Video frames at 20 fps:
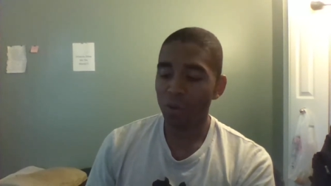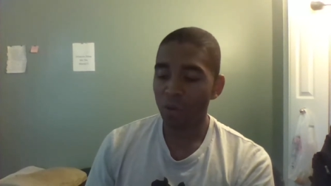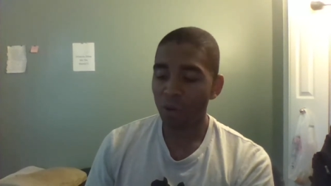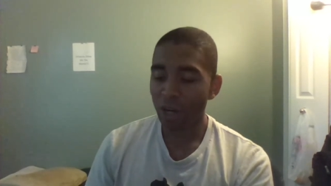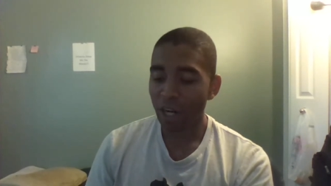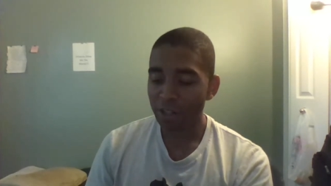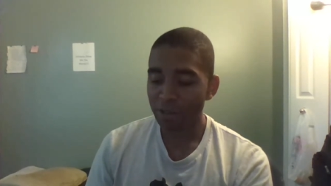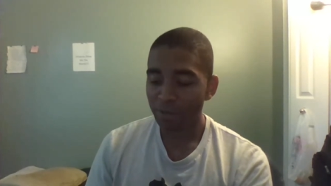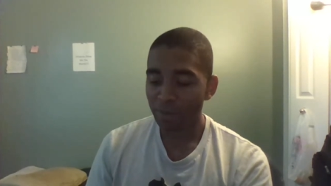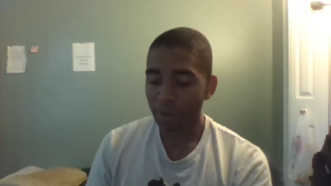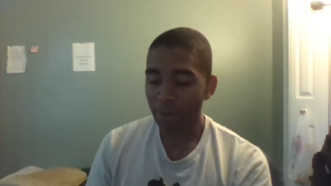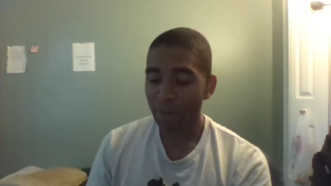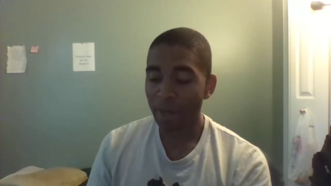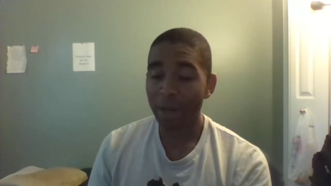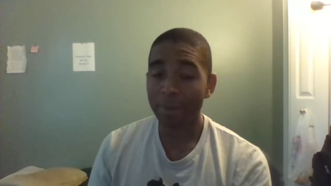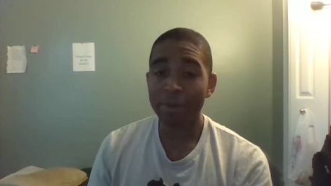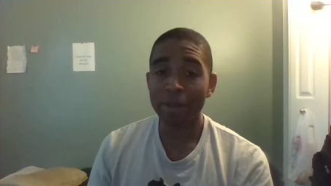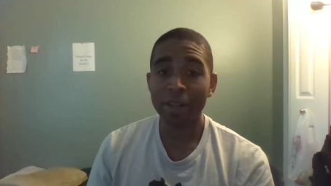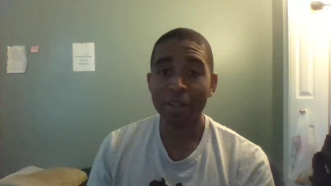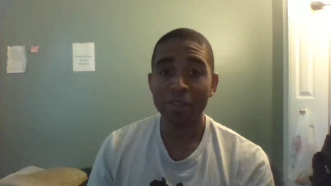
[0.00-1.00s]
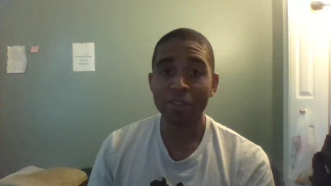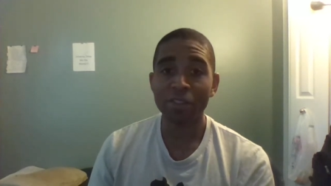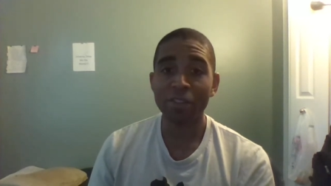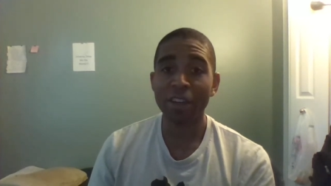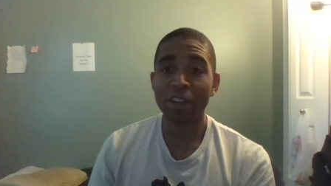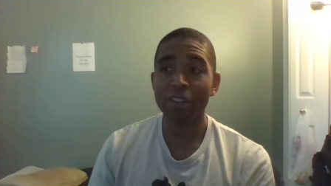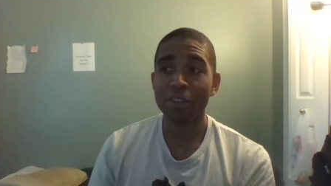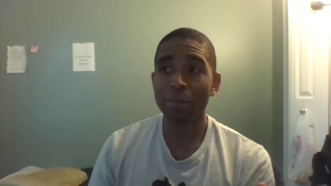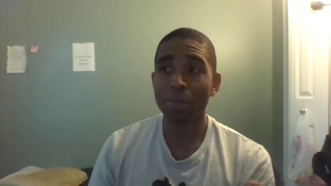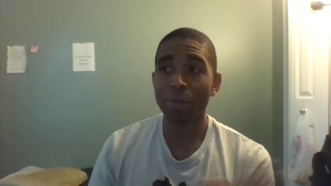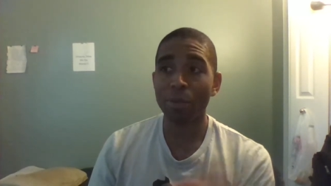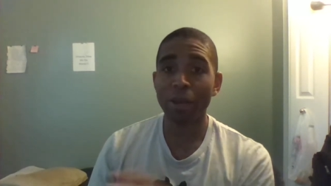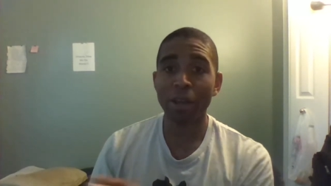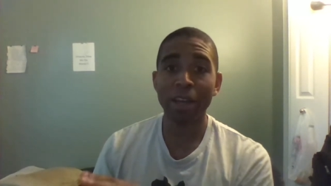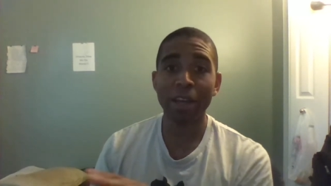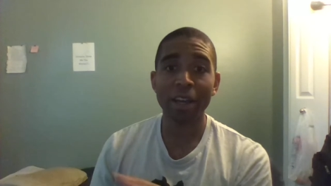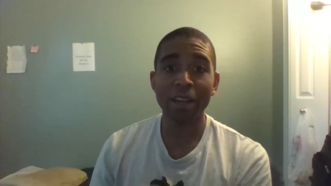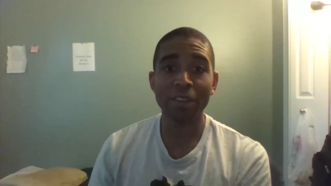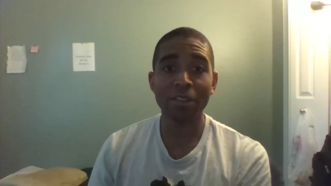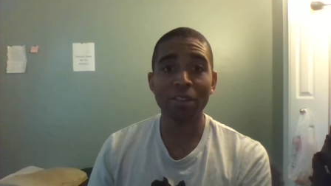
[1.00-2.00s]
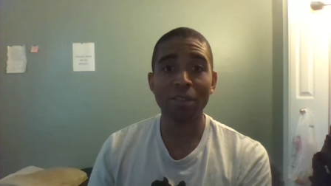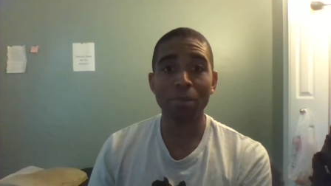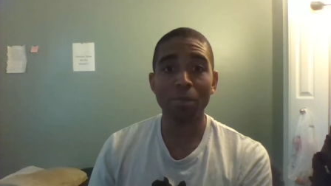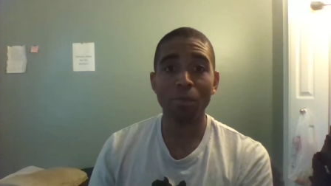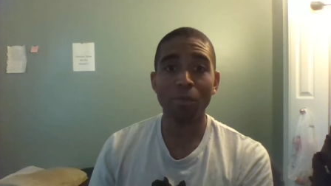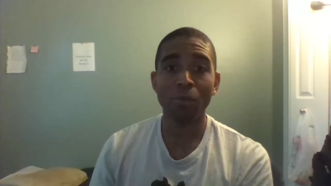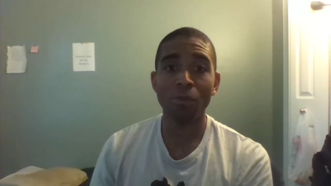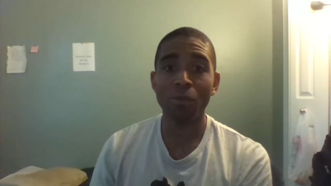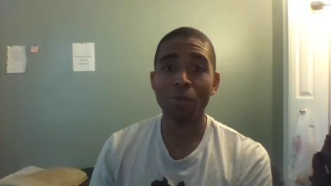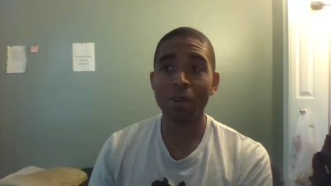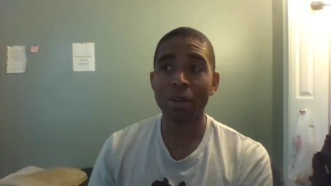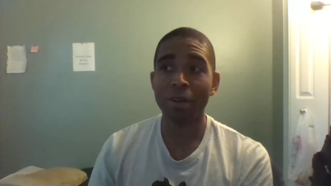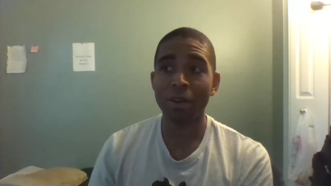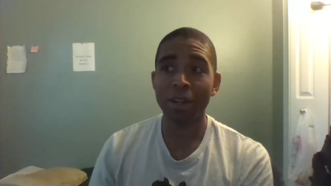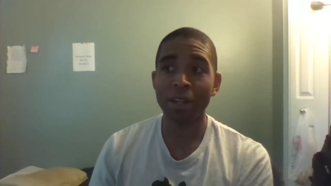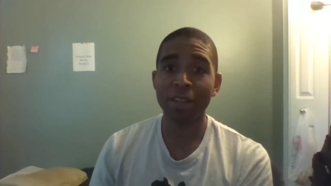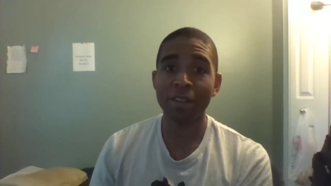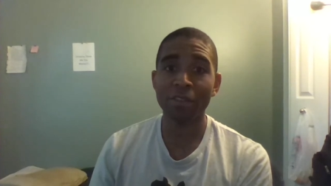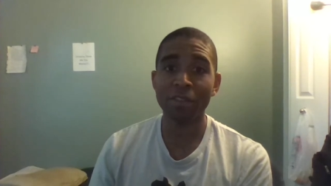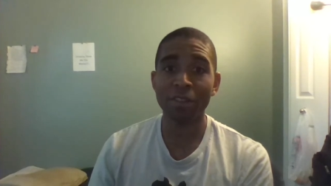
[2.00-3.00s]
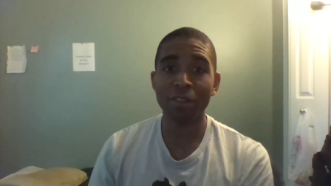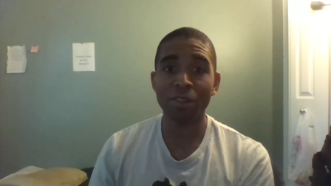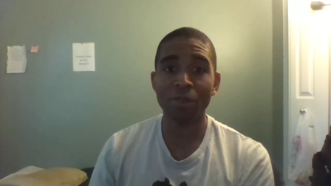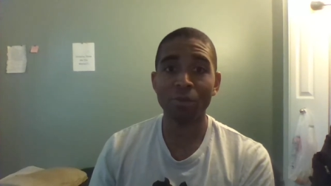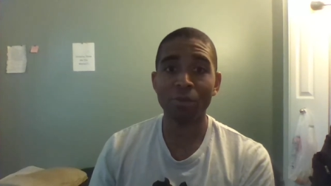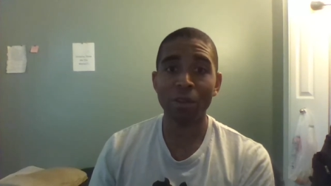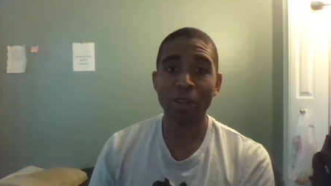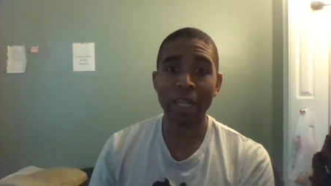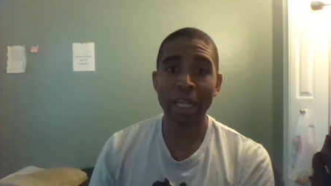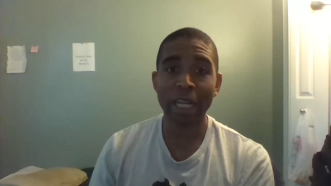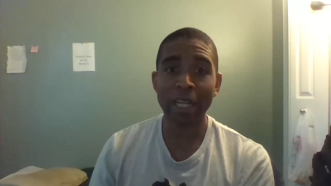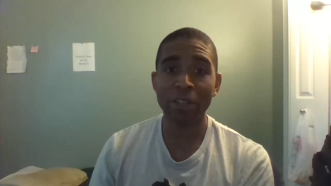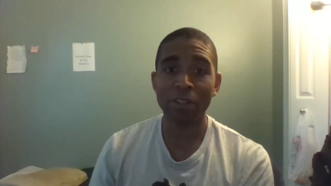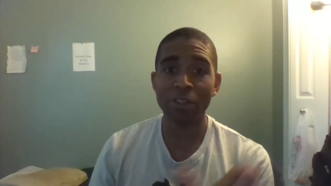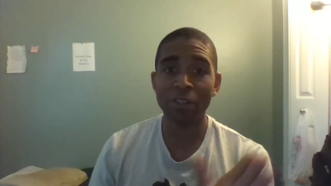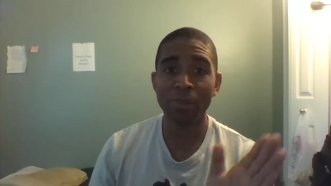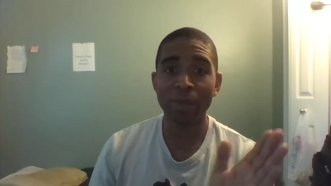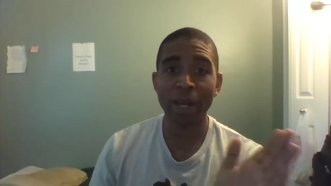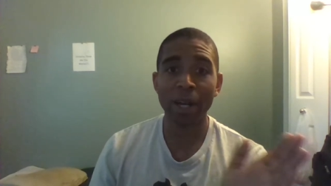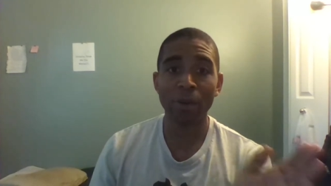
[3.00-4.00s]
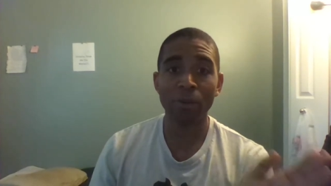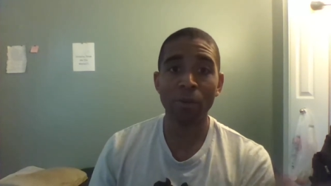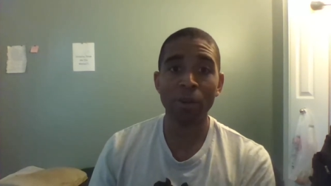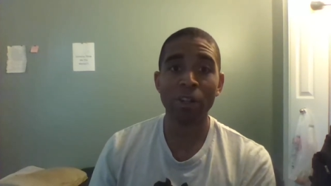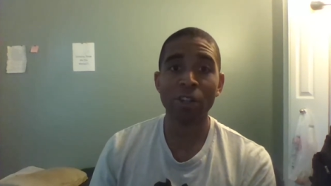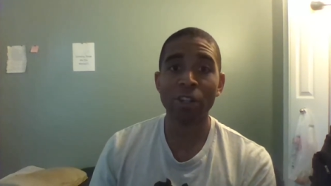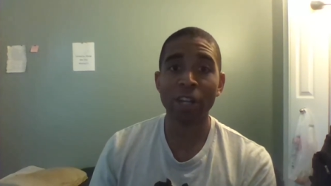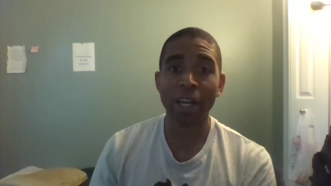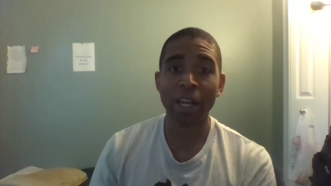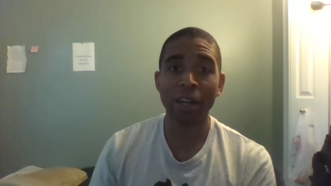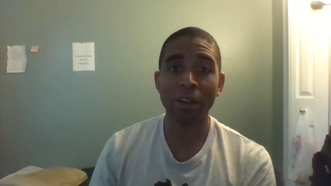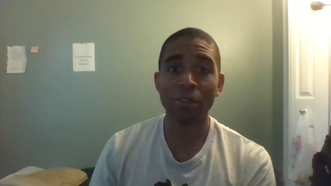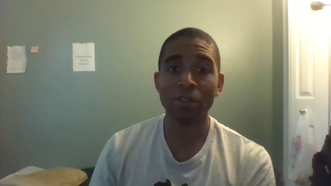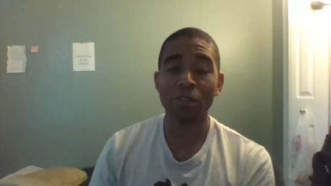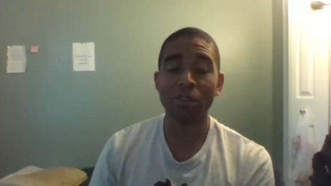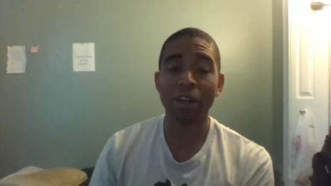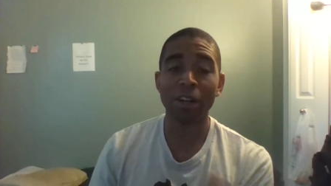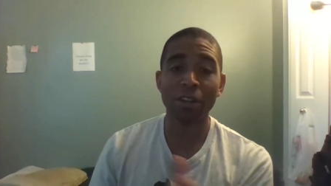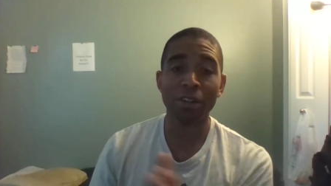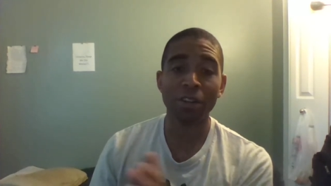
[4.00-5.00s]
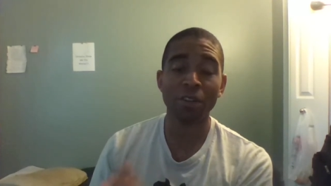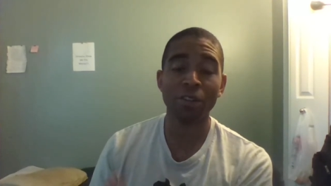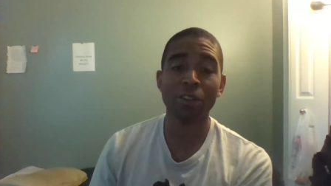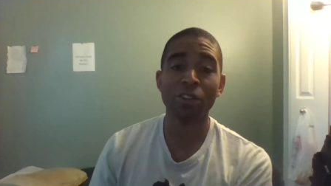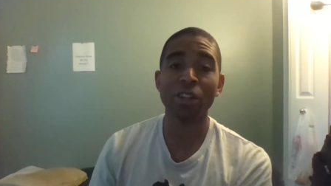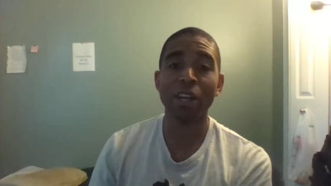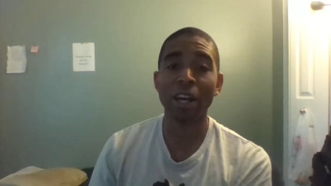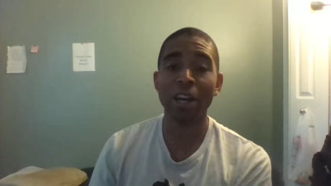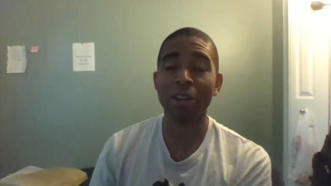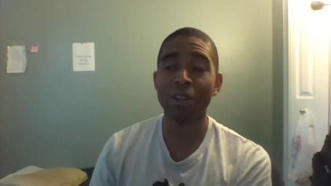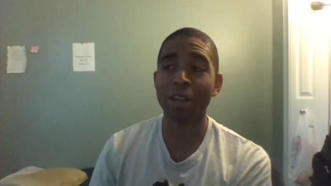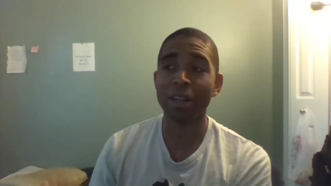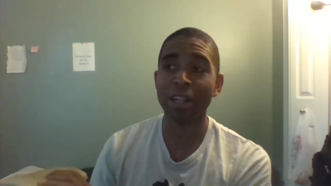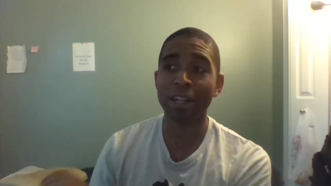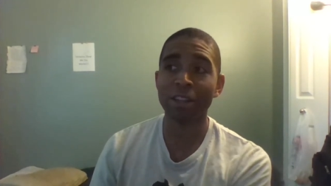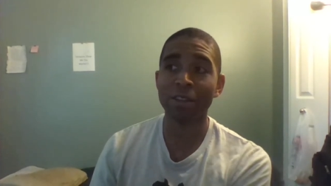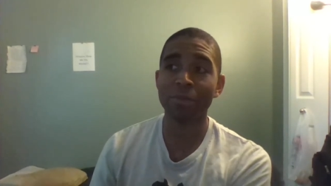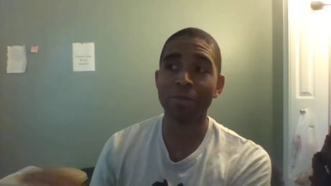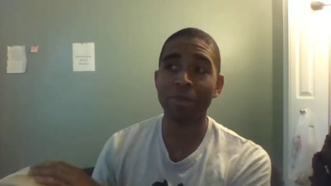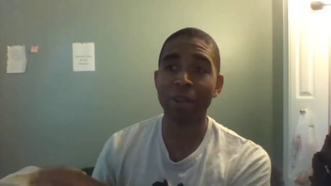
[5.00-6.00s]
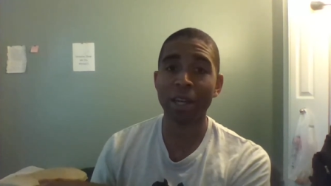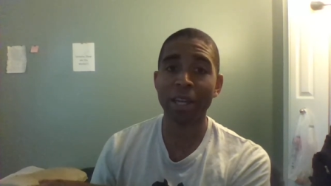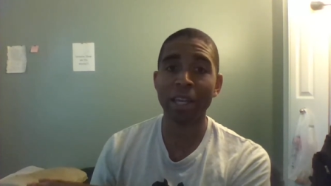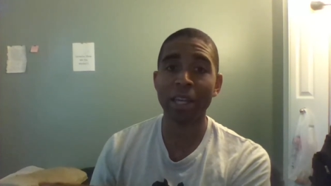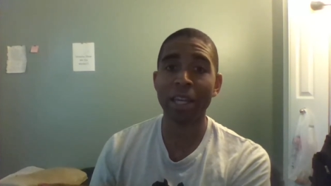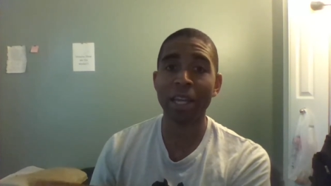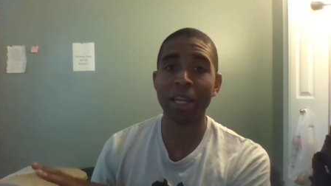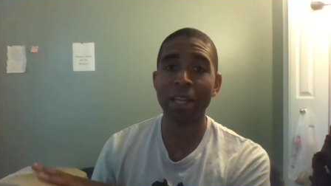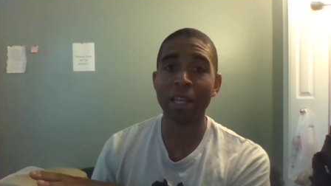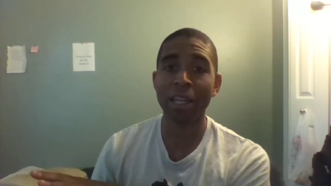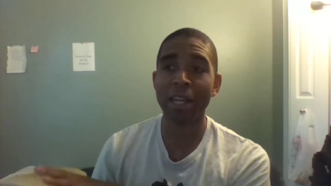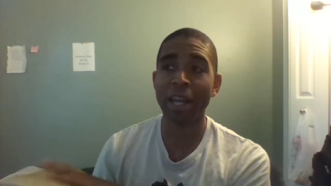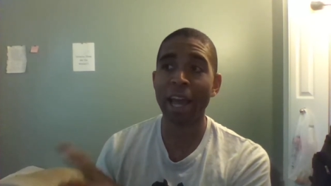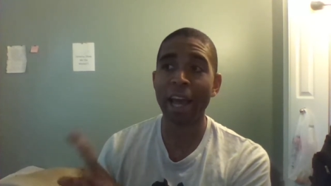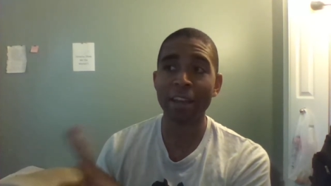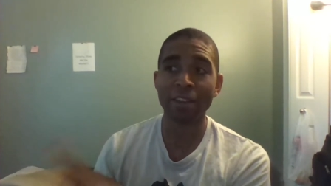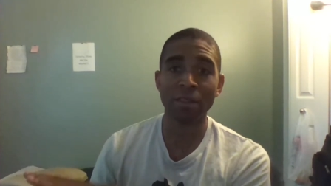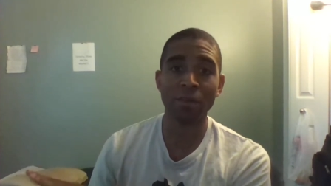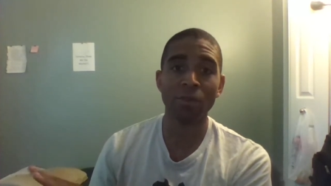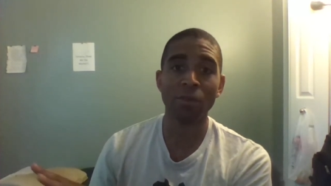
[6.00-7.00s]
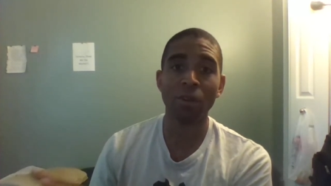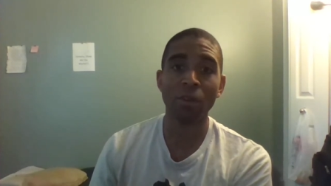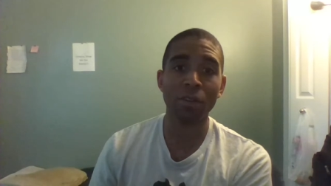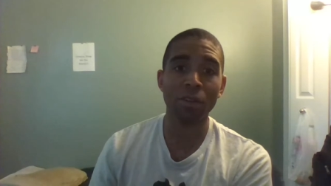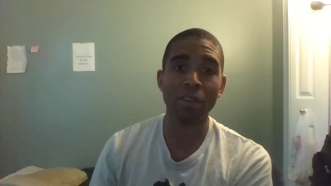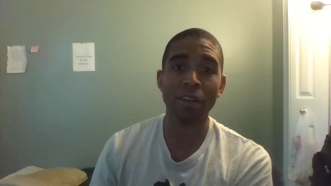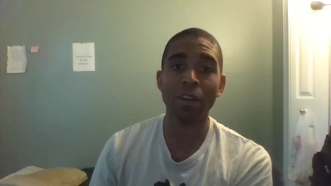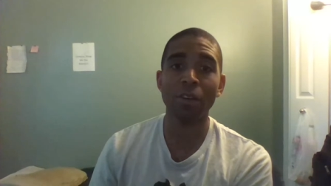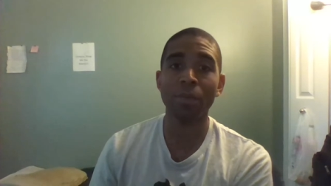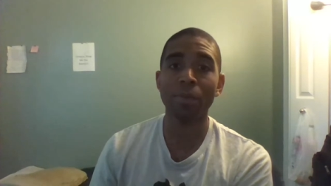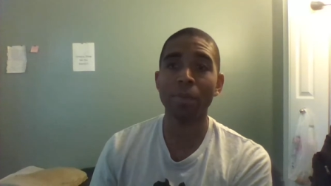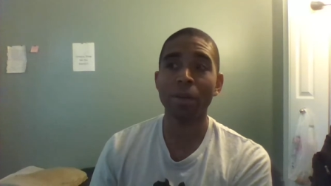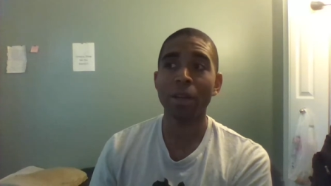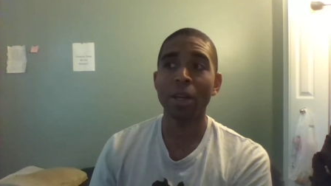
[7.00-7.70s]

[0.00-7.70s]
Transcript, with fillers: or actually what my mom does, she likes to play us one against the other. When, like, she's mad at one child, she'll talk to the other child and let them, like, and then ask them for all this help,